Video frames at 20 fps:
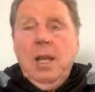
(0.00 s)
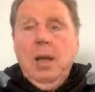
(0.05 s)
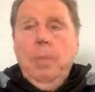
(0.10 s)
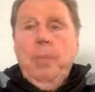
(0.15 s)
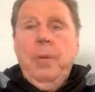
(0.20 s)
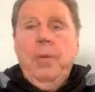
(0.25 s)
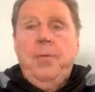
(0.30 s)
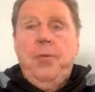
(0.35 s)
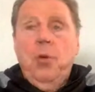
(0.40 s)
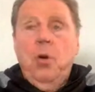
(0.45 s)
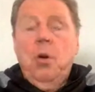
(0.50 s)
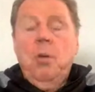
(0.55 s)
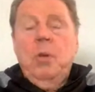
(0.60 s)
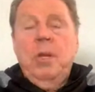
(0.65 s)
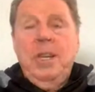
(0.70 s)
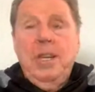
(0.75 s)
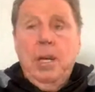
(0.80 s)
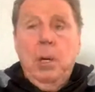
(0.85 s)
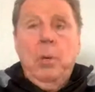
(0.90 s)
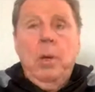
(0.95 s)
before we
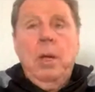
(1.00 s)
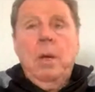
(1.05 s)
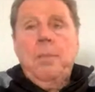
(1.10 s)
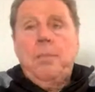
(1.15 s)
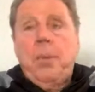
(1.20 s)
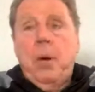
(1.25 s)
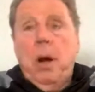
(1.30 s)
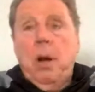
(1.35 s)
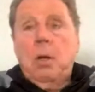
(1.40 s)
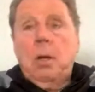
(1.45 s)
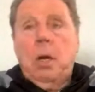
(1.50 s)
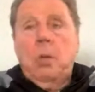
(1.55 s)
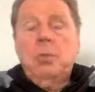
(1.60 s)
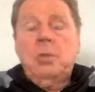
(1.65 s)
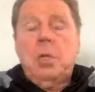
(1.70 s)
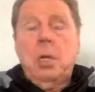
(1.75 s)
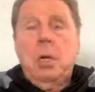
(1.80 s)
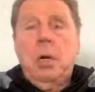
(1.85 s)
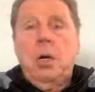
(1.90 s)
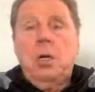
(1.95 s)
knew it, Paolo was
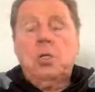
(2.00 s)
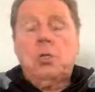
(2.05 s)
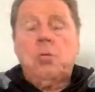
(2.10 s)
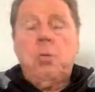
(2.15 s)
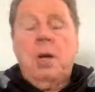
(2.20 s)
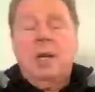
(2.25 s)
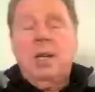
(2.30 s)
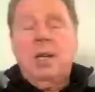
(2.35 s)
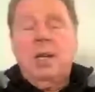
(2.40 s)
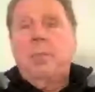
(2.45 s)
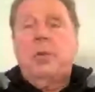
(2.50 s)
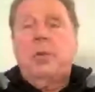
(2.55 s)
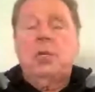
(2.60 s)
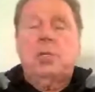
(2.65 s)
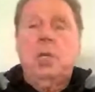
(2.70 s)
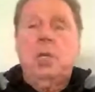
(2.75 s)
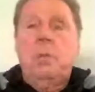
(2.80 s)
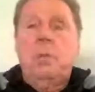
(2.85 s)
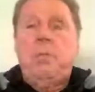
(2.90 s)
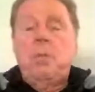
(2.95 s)
the last one in, because
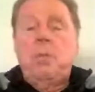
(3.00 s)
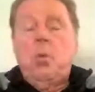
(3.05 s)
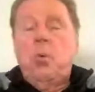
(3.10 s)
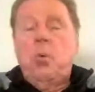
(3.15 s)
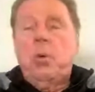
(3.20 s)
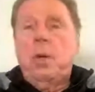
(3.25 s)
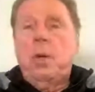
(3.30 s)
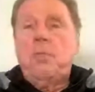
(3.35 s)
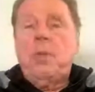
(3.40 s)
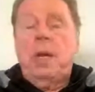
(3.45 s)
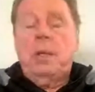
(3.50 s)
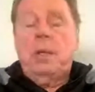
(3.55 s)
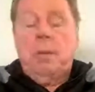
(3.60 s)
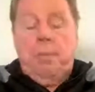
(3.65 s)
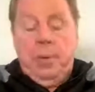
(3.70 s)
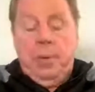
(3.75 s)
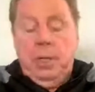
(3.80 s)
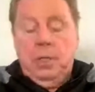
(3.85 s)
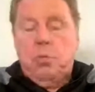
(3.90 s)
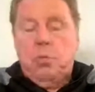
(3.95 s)
he'd been walking around the
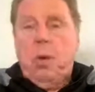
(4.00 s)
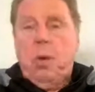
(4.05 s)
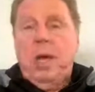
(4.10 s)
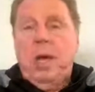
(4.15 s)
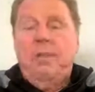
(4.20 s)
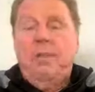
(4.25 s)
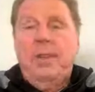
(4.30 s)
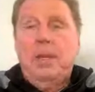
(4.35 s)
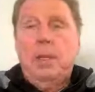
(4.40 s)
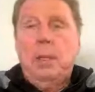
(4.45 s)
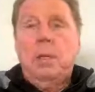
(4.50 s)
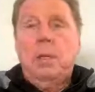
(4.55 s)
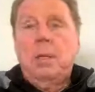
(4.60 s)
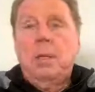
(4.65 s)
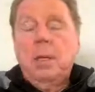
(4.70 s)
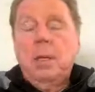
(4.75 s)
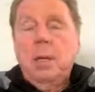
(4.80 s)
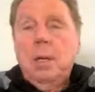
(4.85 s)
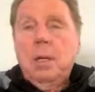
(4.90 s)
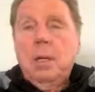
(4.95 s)
pitch waving
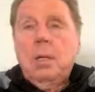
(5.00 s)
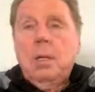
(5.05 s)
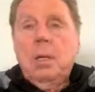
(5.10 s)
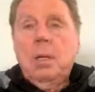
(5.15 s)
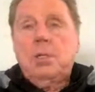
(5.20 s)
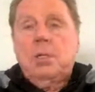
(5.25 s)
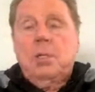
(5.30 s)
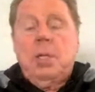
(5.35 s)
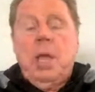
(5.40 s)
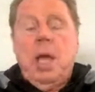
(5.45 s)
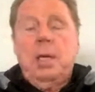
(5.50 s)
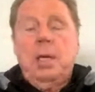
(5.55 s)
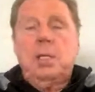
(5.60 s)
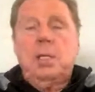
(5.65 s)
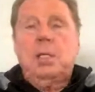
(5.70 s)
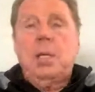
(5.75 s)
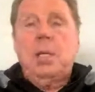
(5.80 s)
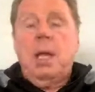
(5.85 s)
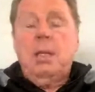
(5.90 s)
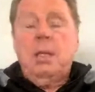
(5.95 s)
getting a
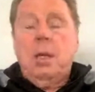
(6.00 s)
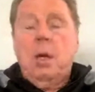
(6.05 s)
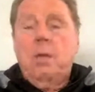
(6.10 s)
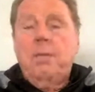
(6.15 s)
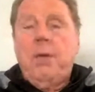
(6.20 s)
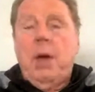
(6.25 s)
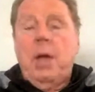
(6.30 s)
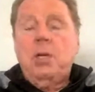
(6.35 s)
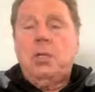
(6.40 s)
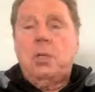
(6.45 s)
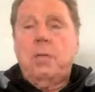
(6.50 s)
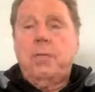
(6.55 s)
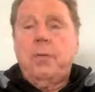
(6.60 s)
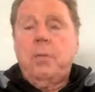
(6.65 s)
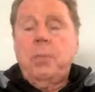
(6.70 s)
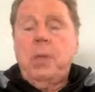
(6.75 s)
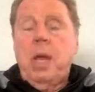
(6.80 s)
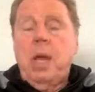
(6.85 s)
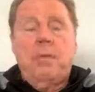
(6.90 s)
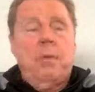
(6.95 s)
standing ovation from
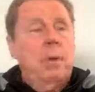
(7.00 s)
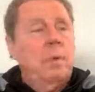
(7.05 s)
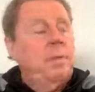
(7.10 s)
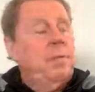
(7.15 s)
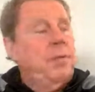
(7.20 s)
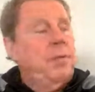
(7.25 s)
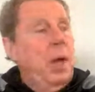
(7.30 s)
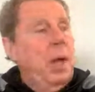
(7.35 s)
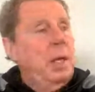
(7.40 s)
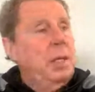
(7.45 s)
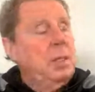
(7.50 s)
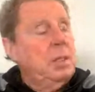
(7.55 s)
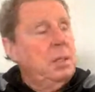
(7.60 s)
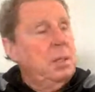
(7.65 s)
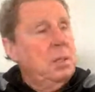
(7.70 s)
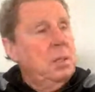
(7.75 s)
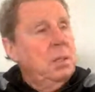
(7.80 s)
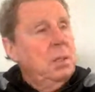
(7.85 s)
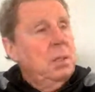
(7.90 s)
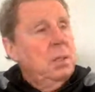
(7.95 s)
the Everton fans.
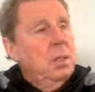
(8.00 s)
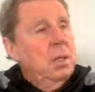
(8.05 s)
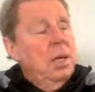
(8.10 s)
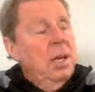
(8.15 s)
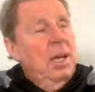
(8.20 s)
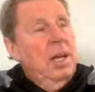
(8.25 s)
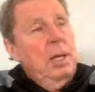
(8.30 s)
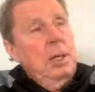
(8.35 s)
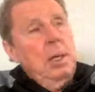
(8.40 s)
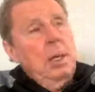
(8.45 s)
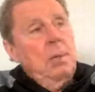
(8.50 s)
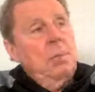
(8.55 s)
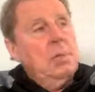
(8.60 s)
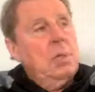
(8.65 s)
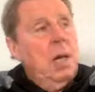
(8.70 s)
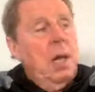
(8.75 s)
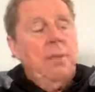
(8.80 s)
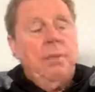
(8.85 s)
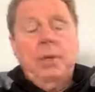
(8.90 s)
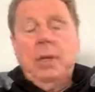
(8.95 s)
He was
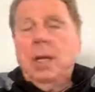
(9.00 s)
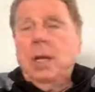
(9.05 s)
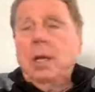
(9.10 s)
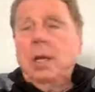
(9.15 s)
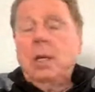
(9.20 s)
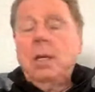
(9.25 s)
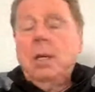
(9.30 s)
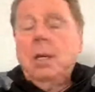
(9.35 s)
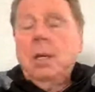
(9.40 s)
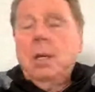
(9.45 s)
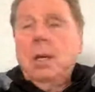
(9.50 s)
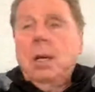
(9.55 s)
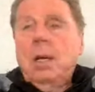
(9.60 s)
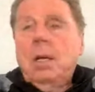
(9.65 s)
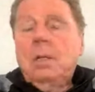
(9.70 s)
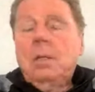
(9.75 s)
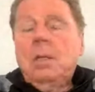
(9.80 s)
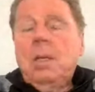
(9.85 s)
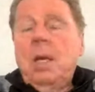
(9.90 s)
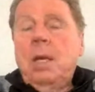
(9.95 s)
loving it.
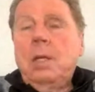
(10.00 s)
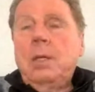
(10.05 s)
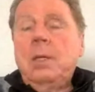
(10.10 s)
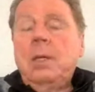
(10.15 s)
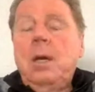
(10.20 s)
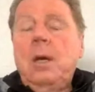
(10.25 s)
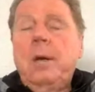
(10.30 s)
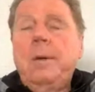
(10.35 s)
And then